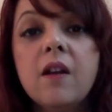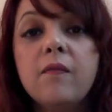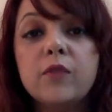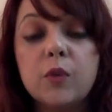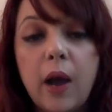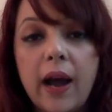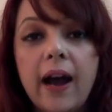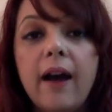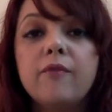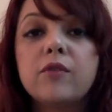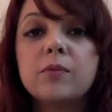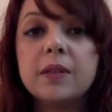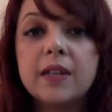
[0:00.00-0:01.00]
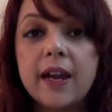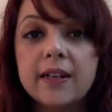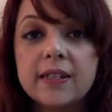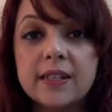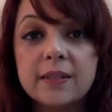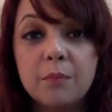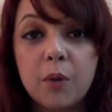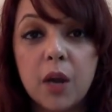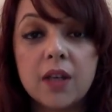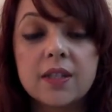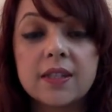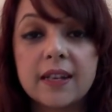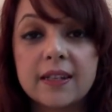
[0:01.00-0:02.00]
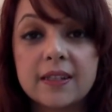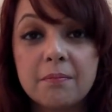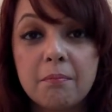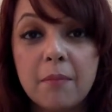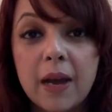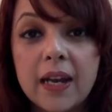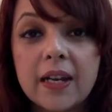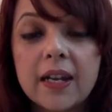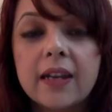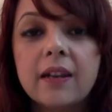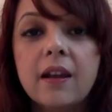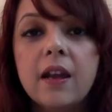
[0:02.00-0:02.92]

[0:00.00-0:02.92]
You have to be 18 plus, that is a mandate.